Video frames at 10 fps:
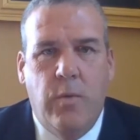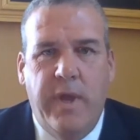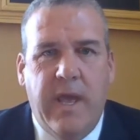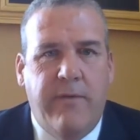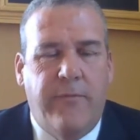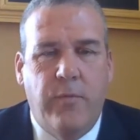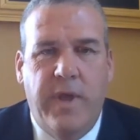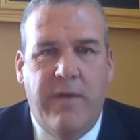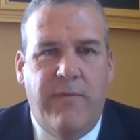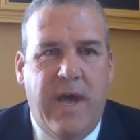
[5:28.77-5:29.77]
We
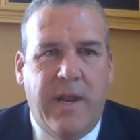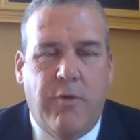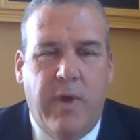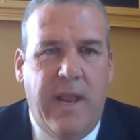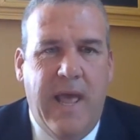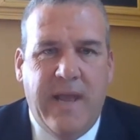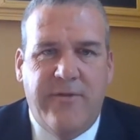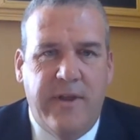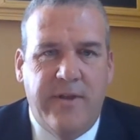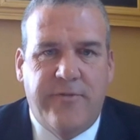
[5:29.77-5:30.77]
have had a great
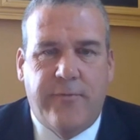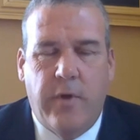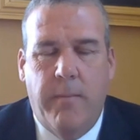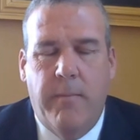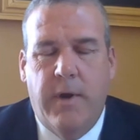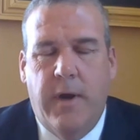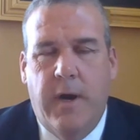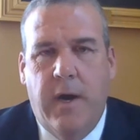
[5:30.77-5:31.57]
exodus from